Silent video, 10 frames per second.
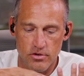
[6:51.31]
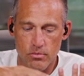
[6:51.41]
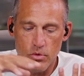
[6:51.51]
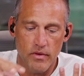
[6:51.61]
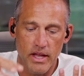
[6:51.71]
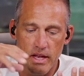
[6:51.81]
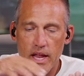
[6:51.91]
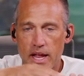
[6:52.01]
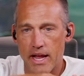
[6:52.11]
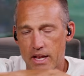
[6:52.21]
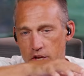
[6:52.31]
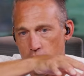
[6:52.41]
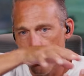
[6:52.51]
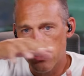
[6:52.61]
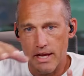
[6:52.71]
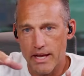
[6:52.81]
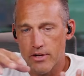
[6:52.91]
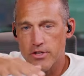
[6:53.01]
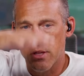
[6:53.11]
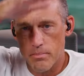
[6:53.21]
to move in and use that
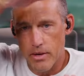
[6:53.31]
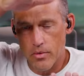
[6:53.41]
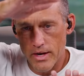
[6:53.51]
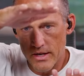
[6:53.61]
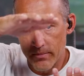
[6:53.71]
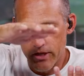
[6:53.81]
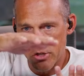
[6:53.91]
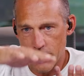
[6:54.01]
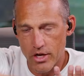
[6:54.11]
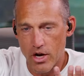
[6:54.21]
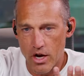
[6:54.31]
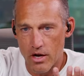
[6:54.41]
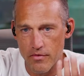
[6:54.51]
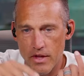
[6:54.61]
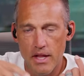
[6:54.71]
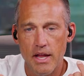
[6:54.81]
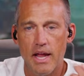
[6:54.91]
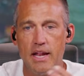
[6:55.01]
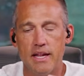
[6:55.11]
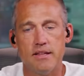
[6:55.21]
energy, then Bitcoin can be shut off.
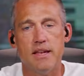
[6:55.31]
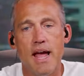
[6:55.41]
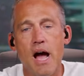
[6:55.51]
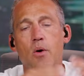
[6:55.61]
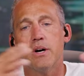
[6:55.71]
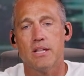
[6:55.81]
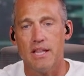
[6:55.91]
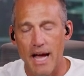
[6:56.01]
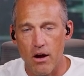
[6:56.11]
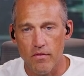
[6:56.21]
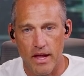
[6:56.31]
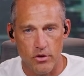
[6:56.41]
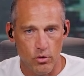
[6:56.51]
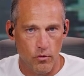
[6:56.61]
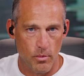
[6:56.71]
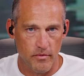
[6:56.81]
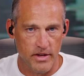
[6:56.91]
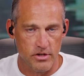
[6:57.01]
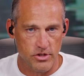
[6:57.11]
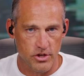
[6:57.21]
And it's now allowed that new form of
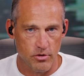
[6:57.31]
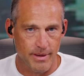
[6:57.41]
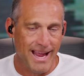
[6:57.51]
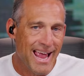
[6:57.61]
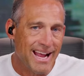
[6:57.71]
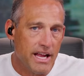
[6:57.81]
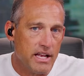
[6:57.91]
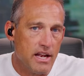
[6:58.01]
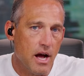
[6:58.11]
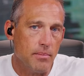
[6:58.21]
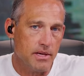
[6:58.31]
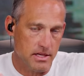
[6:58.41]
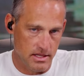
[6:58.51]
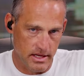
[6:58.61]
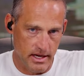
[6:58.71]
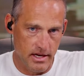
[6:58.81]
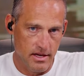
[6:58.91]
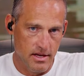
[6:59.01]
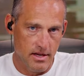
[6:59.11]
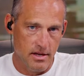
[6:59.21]
energy to be economically
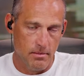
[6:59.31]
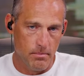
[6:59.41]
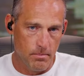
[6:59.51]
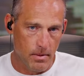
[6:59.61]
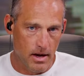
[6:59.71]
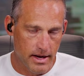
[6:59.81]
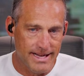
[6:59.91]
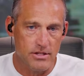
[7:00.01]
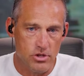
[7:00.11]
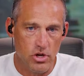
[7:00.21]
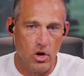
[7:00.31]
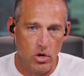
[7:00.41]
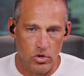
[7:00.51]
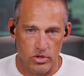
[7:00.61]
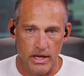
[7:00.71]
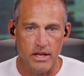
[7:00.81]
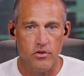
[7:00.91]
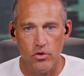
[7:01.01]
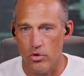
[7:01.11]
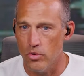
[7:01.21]
uh, installed
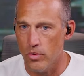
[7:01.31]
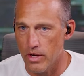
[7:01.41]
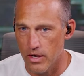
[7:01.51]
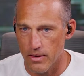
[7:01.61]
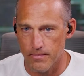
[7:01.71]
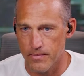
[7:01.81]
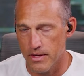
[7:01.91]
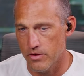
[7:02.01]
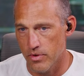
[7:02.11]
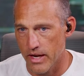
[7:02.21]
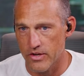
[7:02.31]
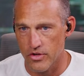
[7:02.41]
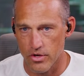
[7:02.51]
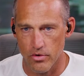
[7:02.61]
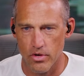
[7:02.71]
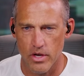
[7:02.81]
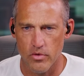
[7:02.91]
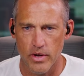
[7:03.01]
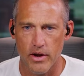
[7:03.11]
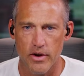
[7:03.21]
into um, into a nation or into
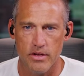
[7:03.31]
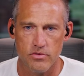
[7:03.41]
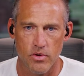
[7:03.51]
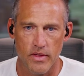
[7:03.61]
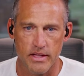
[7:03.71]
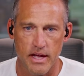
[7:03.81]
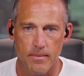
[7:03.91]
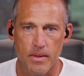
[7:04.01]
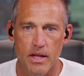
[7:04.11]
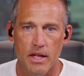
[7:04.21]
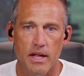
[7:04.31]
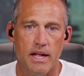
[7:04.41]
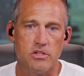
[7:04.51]
an area, sort of like that. And